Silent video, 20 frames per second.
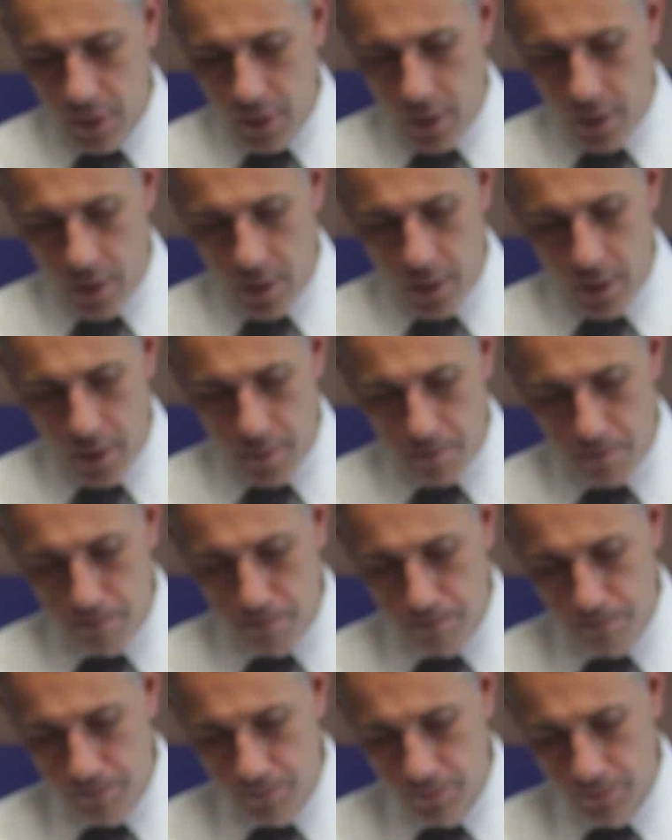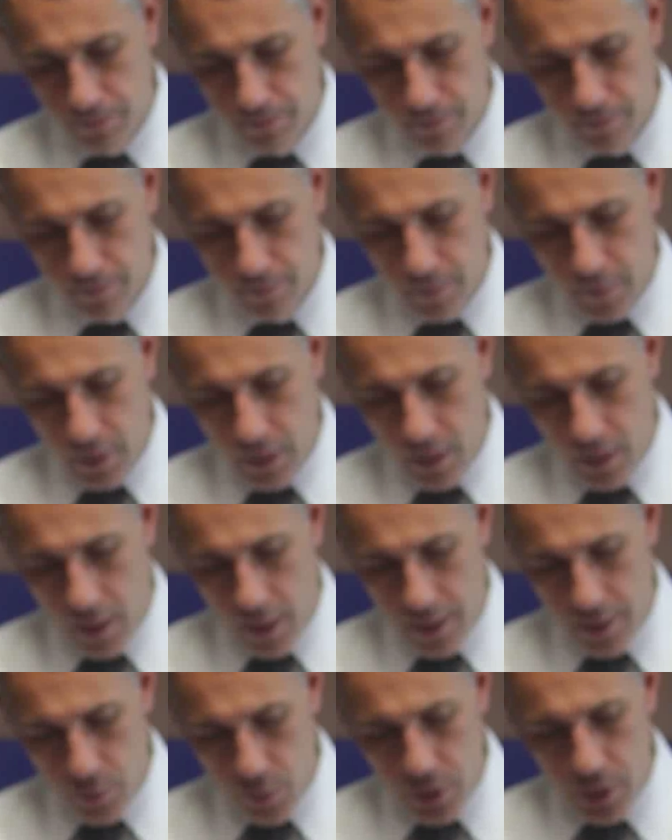
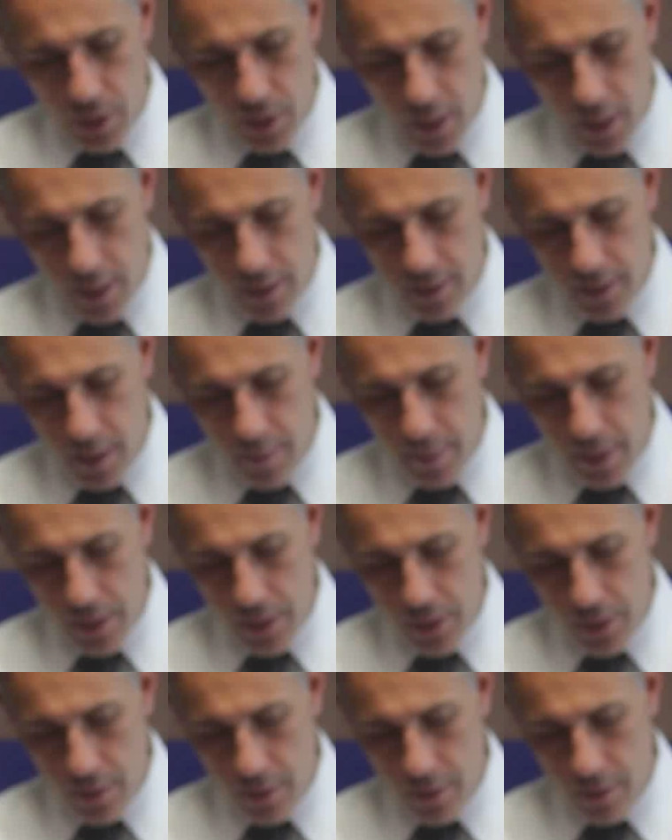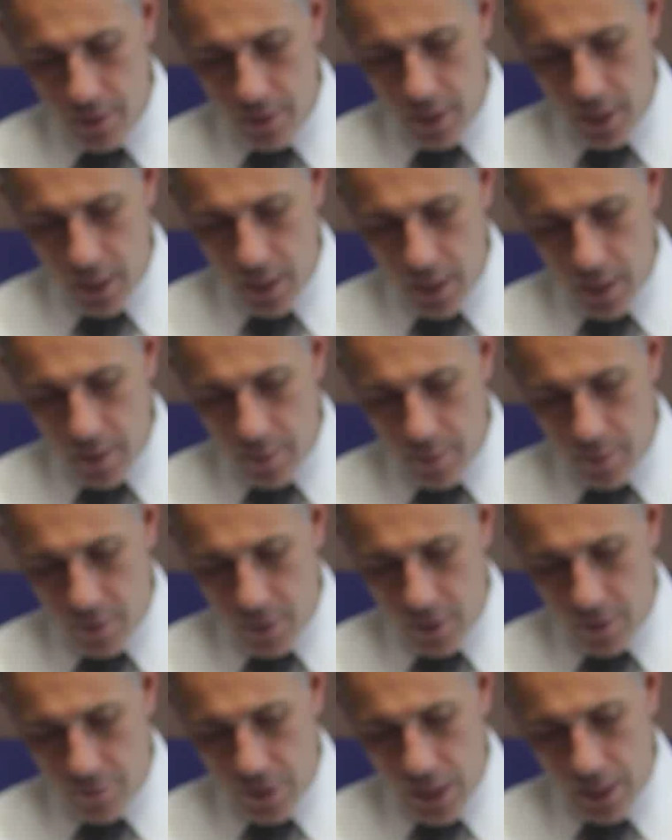High switching costs I mentioned,
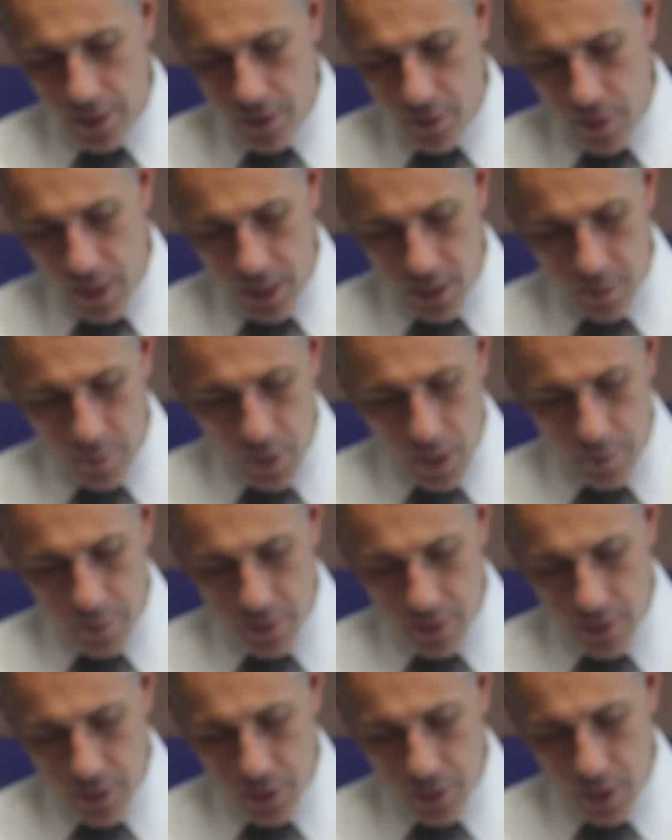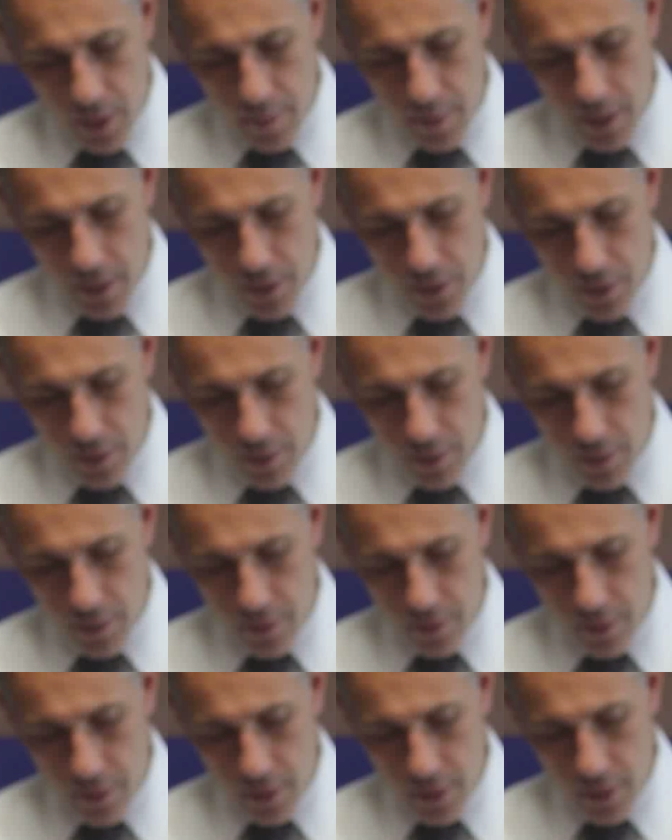value-added proposition I
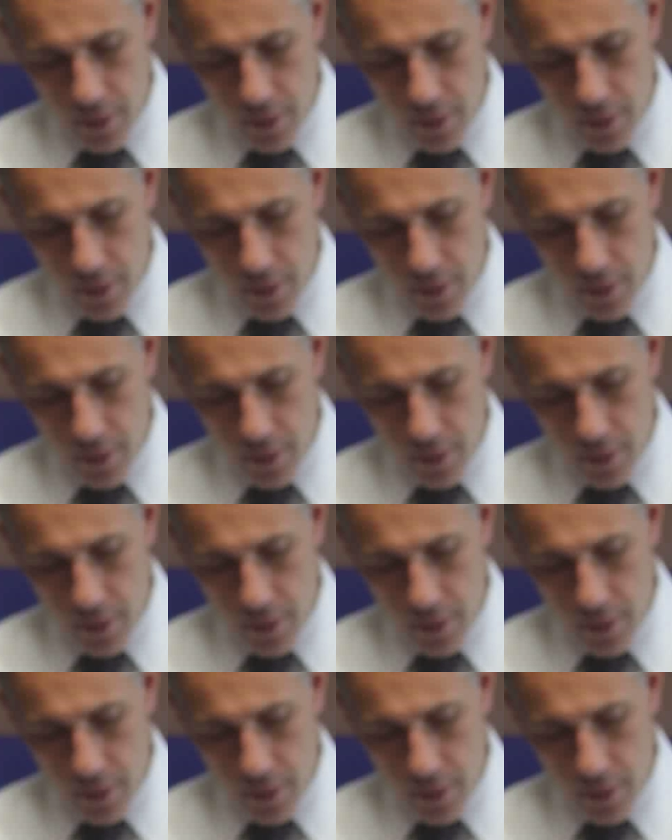mentioned,